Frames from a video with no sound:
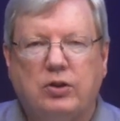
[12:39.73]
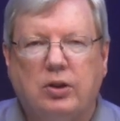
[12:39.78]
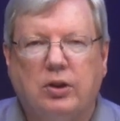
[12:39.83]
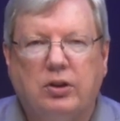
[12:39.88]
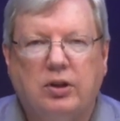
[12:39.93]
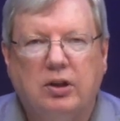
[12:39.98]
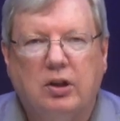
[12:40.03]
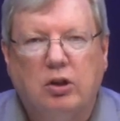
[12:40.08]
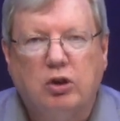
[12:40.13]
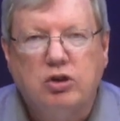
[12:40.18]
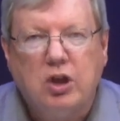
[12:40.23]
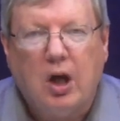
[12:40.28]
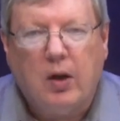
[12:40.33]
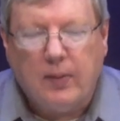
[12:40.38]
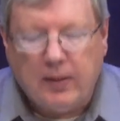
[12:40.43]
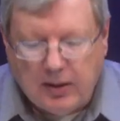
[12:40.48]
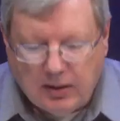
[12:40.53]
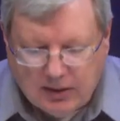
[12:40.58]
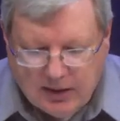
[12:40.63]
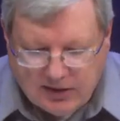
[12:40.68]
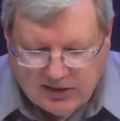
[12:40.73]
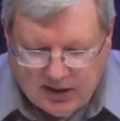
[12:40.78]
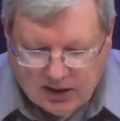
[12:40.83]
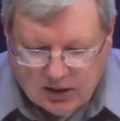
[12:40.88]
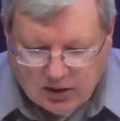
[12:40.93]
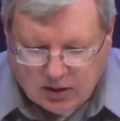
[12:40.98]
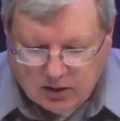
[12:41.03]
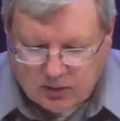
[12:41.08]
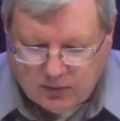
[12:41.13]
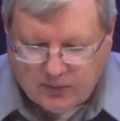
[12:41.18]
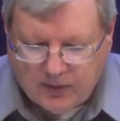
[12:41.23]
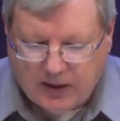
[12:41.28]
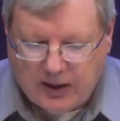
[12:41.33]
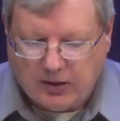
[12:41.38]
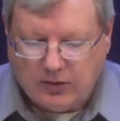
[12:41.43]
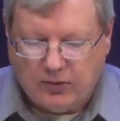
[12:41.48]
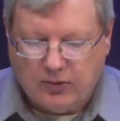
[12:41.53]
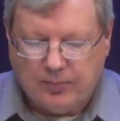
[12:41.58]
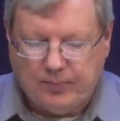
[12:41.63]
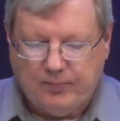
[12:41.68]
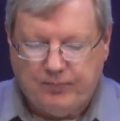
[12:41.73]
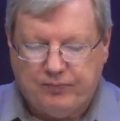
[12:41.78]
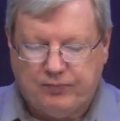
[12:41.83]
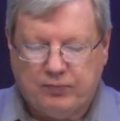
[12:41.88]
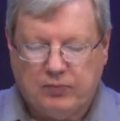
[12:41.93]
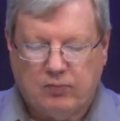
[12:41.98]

a good deal, shall we? Let's take a look at the facts.